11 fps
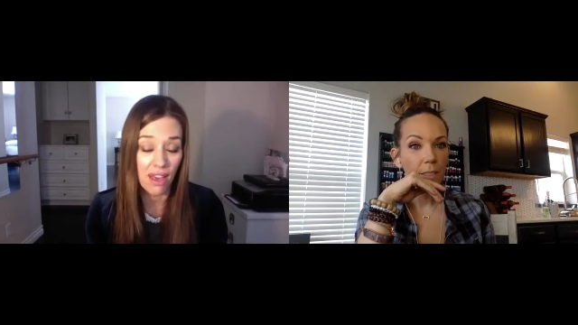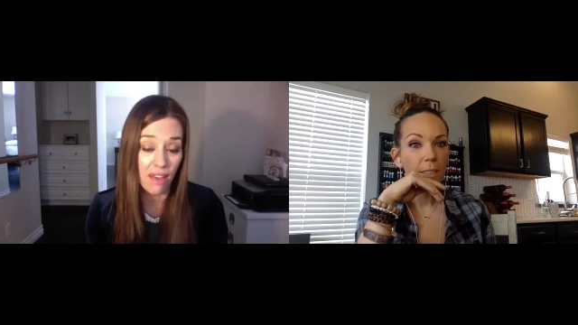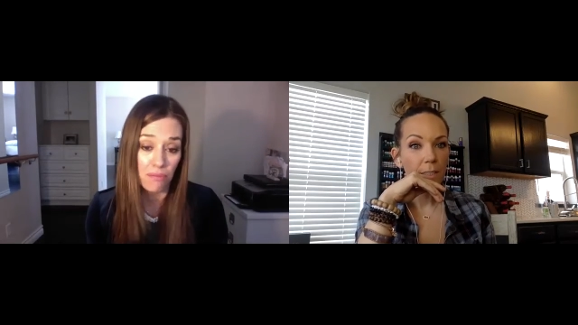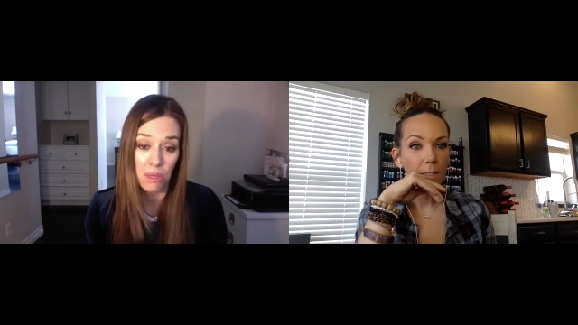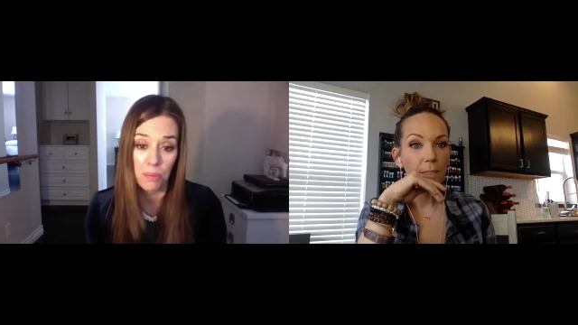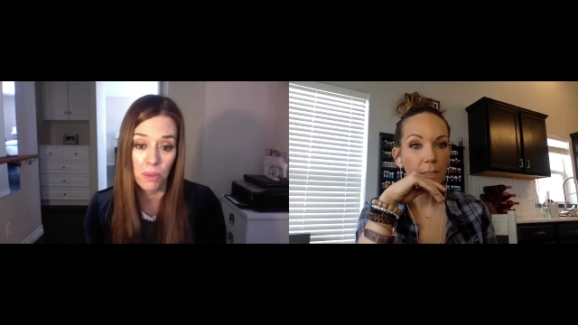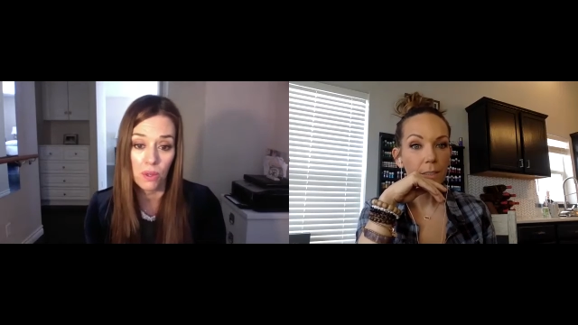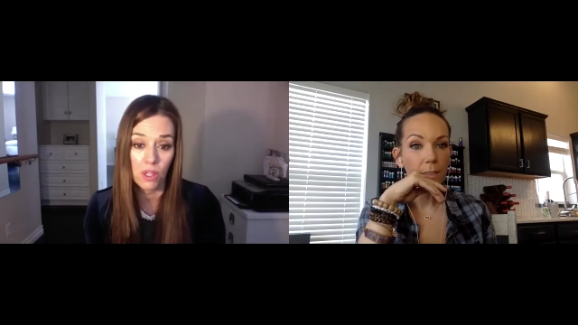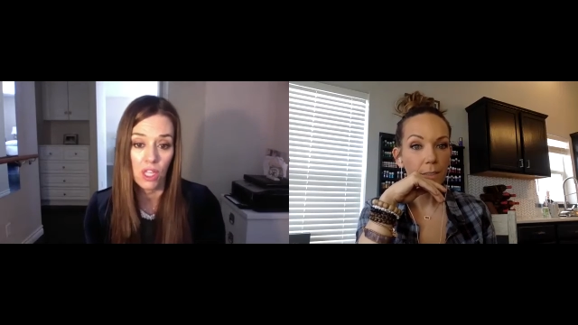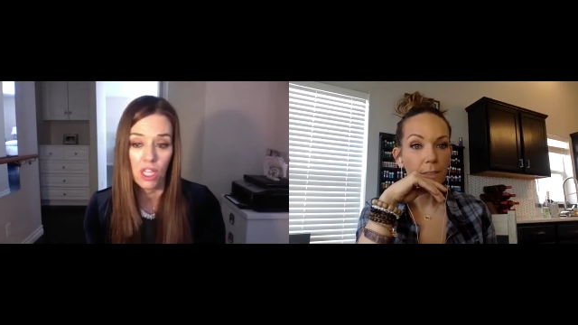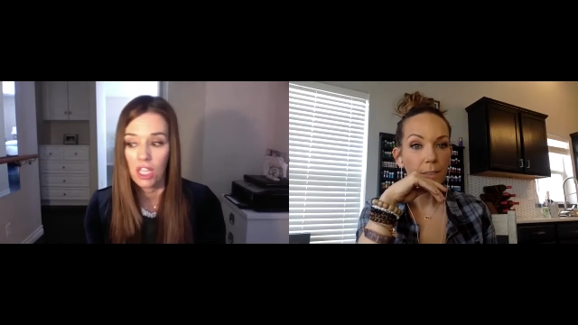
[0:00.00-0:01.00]
Speaker 1: I have
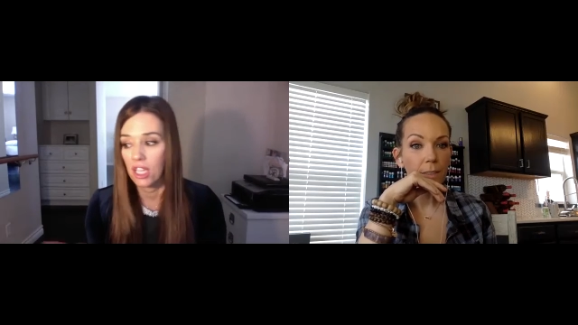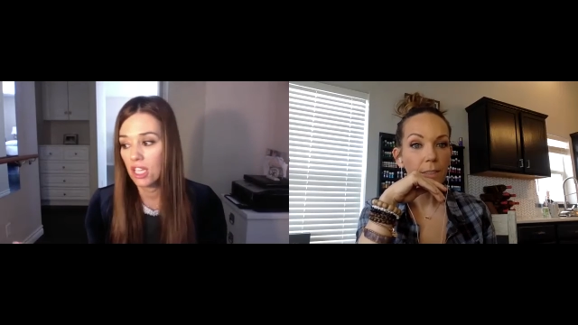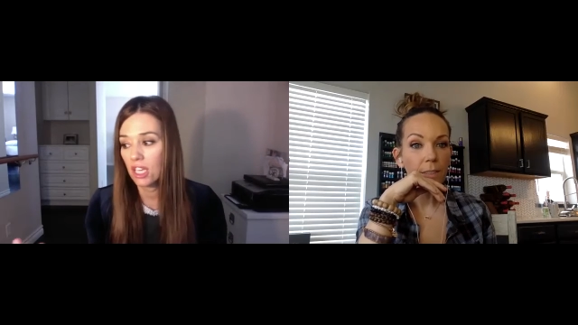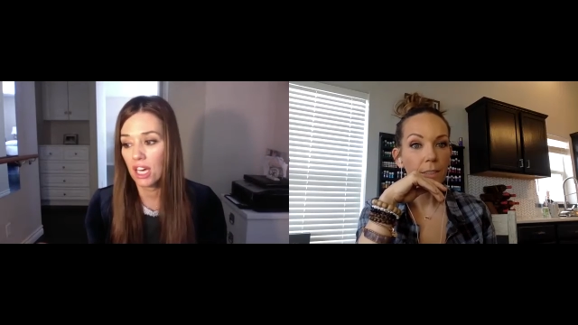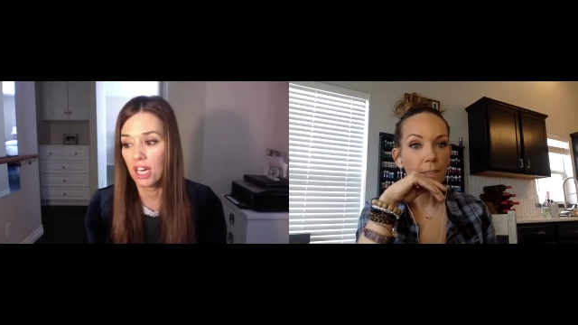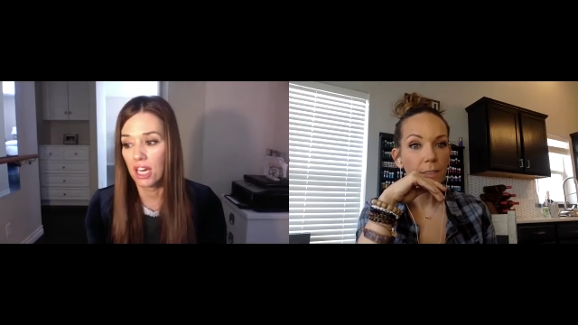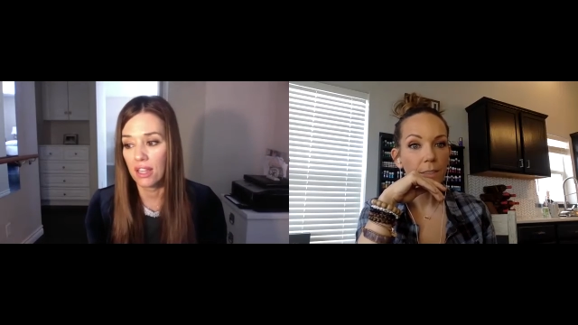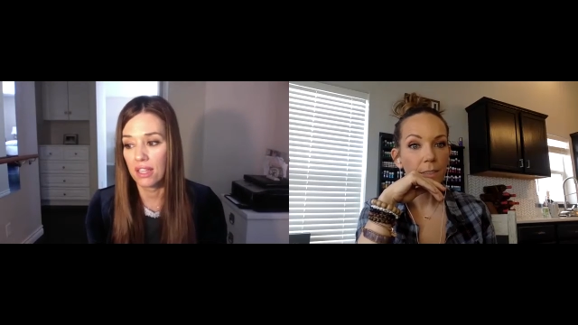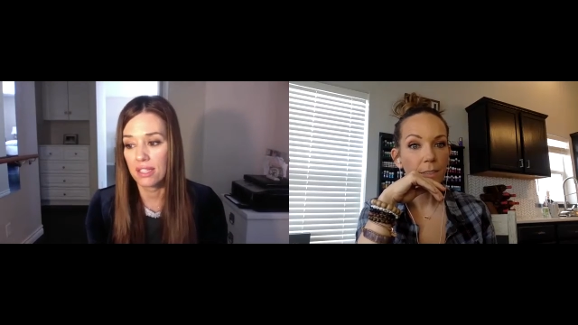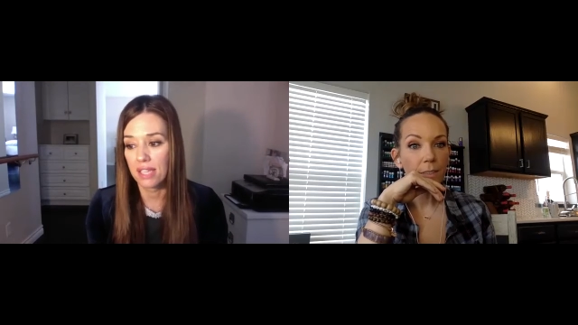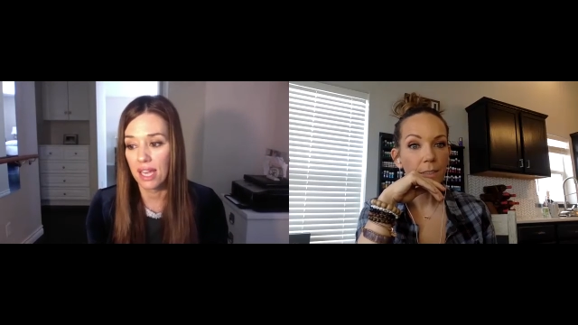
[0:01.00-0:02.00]
people
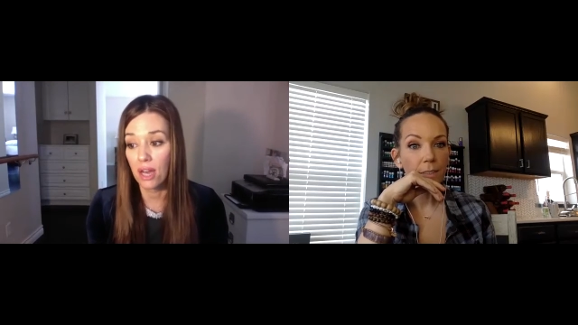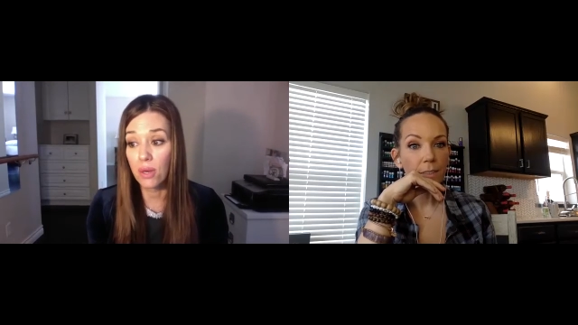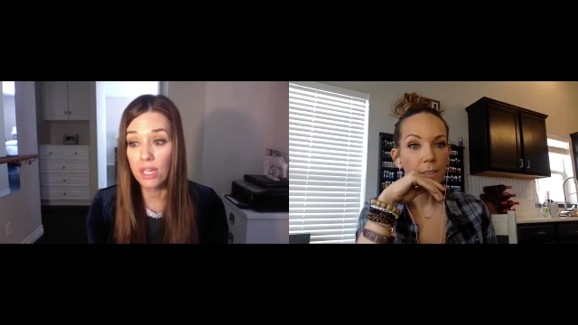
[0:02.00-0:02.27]
uh, that say,